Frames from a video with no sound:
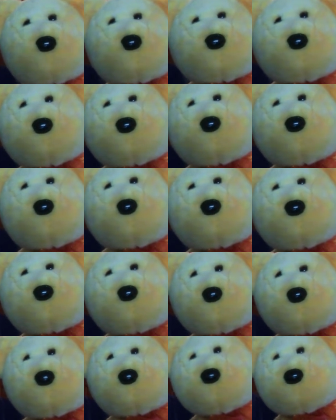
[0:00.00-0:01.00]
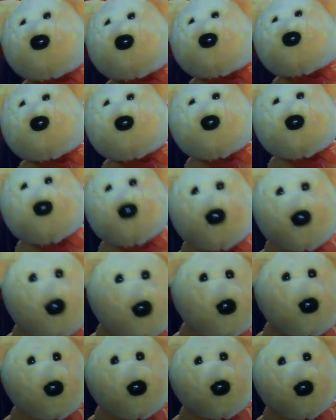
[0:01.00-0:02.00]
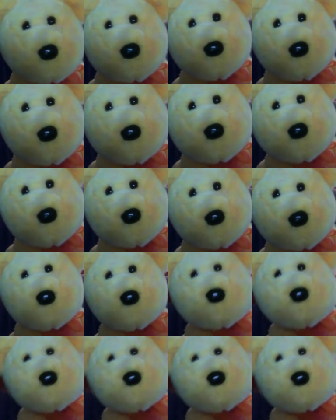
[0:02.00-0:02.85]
of their life in perpetual darkness.